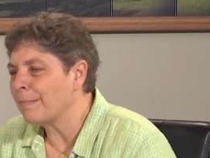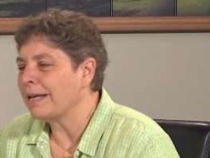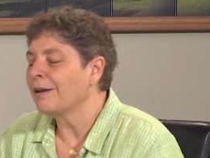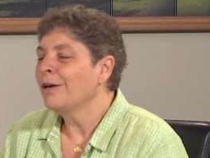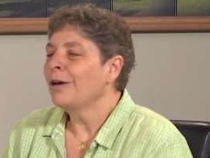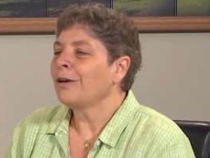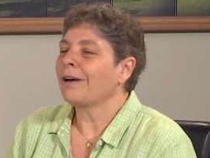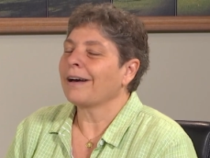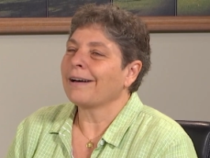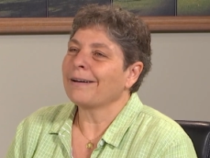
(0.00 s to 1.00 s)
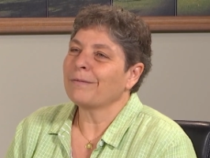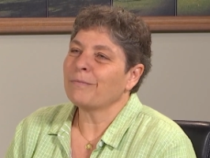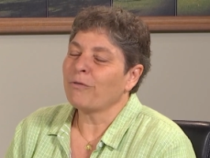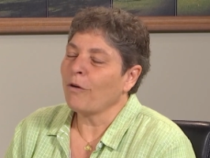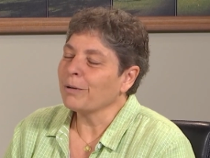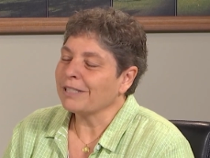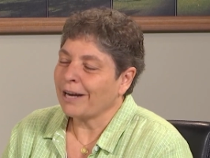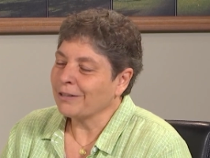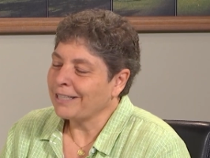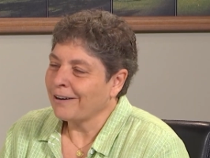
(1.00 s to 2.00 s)
I mean, uh, former
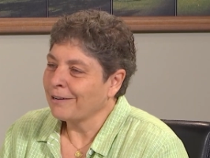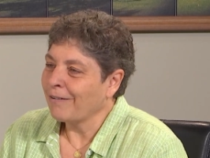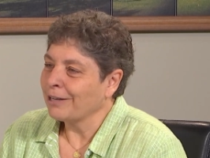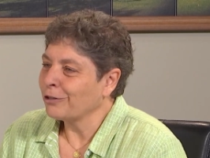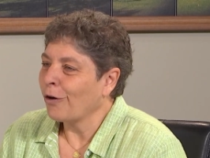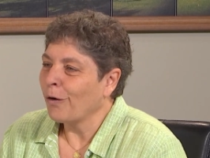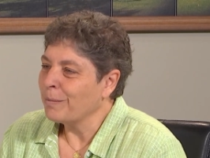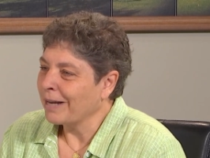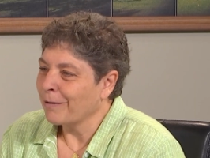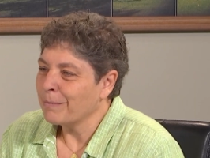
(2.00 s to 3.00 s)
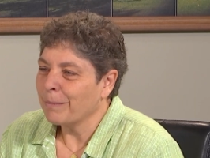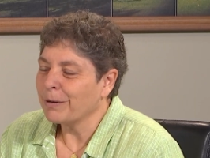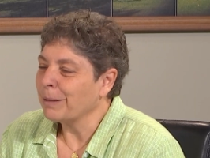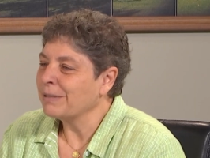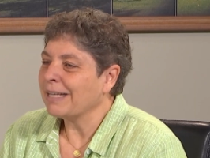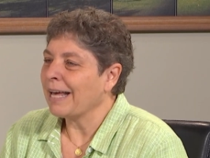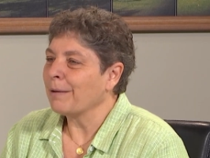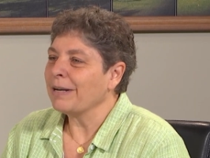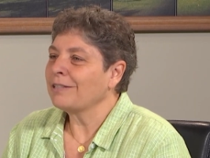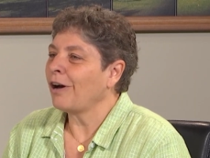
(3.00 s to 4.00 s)
Secretary Roger Albee, I remember him
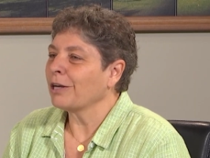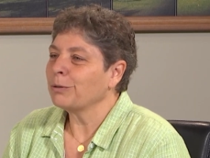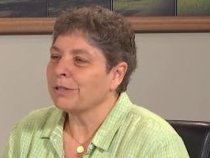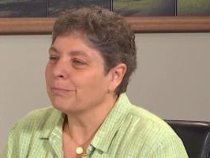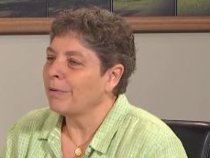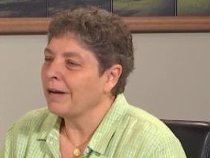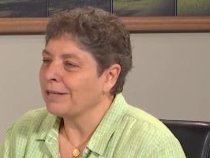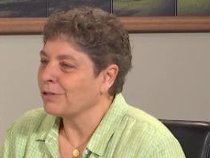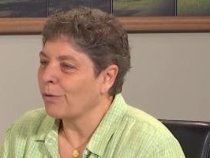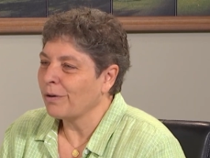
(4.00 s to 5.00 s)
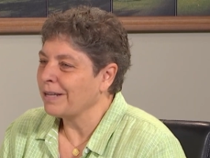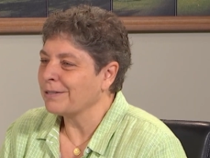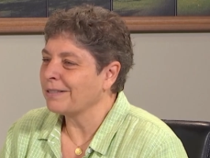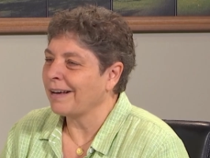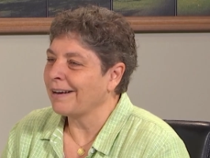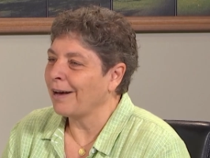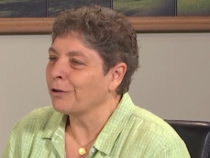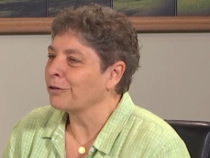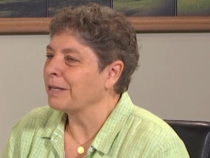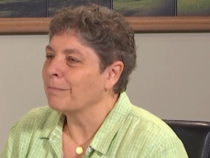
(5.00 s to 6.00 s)
saying when he talked to his his his uh,
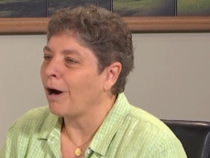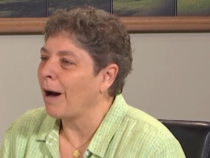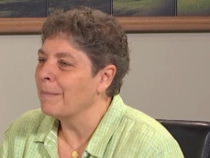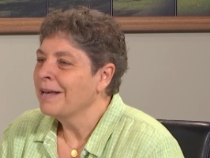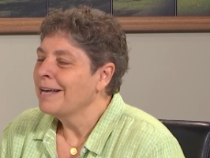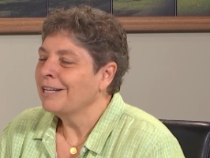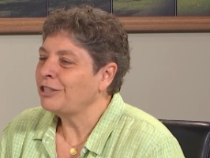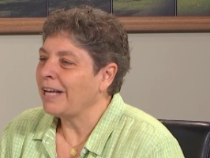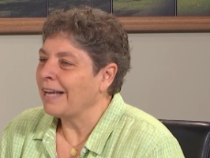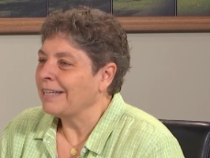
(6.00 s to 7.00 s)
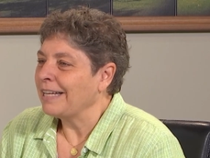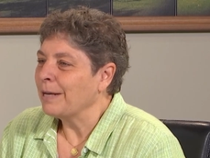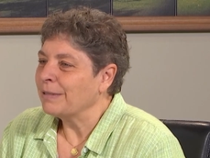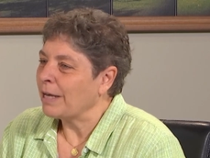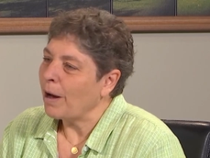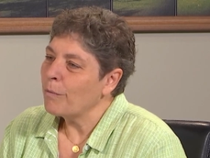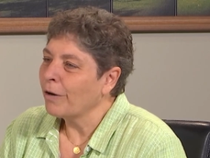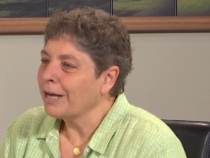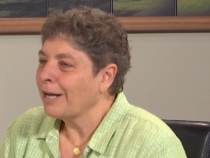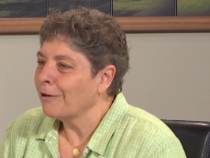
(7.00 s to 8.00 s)
elderly mom, and he would say, "I'm
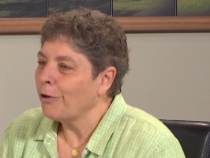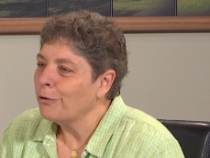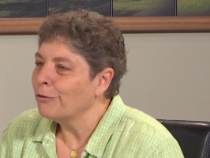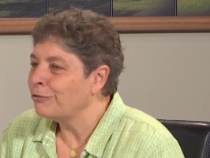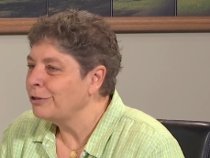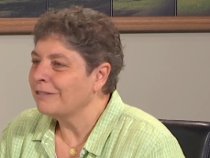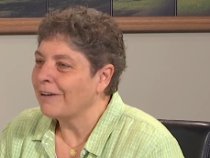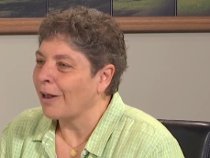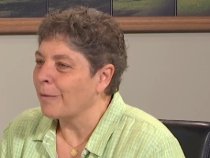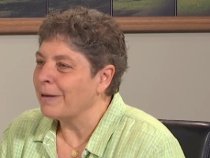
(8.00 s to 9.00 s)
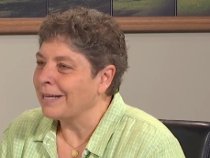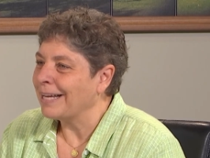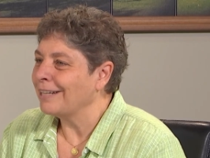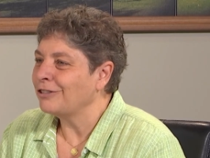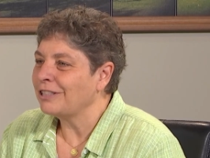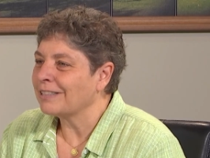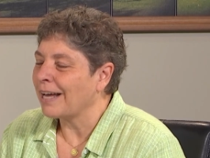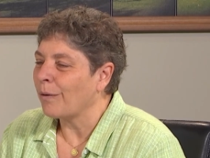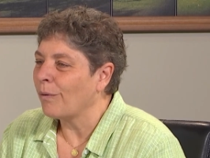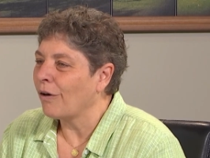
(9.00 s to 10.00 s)
working on local food development," and she's
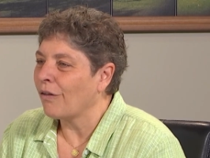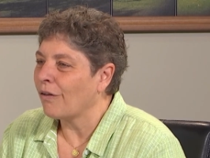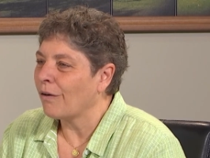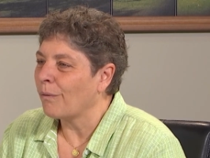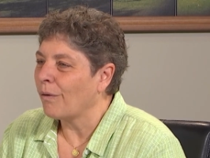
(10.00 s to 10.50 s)
like, "Well,